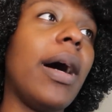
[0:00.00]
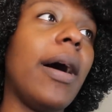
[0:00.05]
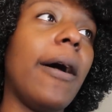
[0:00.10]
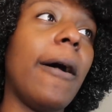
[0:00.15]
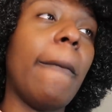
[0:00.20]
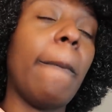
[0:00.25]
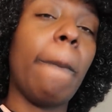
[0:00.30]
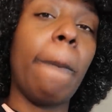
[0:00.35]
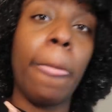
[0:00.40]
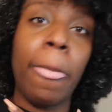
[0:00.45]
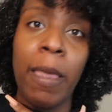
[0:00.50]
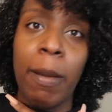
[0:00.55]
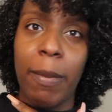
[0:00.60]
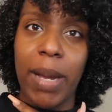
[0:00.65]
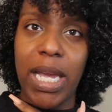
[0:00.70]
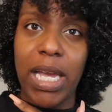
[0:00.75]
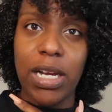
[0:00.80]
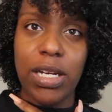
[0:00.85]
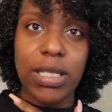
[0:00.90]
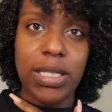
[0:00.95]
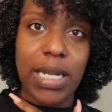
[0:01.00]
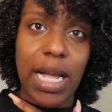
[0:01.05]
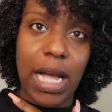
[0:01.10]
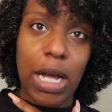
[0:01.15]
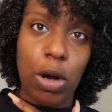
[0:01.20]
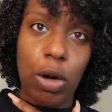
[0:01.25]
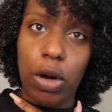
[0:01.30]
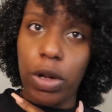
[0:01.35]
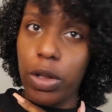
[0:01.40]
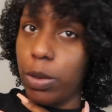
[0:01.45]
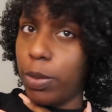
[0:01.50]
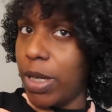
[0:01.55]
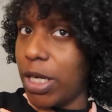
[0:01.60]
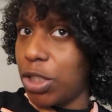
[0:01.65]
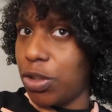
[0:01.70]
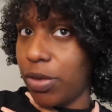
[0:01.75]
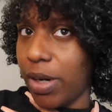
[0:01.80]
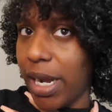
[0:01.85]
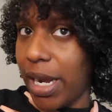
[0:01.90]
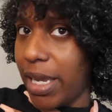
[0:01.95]
My hair is not all the way
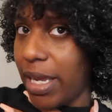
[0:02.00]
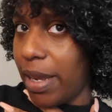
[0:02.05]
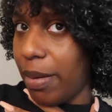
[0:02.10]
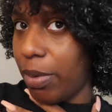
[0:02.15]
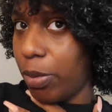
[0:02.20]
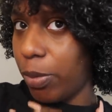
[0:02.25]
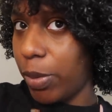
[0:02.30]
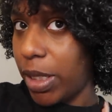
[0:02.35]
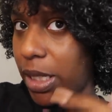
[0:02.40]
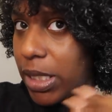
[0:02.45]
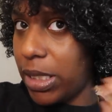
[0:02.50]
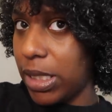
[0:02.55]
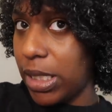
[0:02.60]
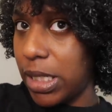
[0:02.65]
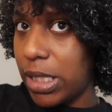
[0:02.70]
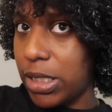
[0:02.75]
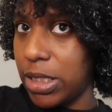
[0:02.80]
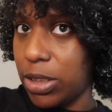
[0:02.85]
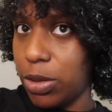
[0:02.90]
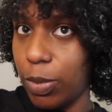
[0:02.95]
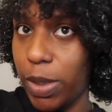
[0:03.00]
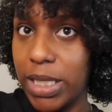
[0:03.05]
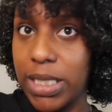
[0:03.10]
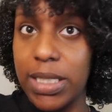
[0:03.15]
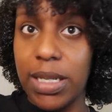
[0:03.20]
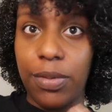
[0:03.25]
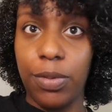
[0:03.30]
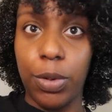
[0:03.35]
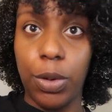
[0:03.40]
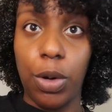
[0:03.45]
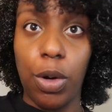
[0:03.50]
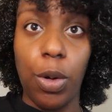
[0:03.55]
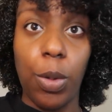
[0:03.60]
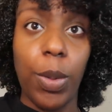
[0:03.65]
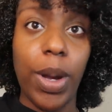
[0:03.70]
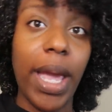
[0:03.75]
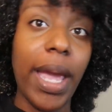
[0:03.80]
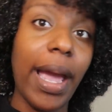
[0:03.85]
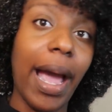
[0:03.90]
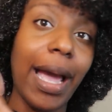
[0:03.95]
dry yet, but when it does, the white stuff will go
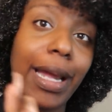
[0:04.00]
away.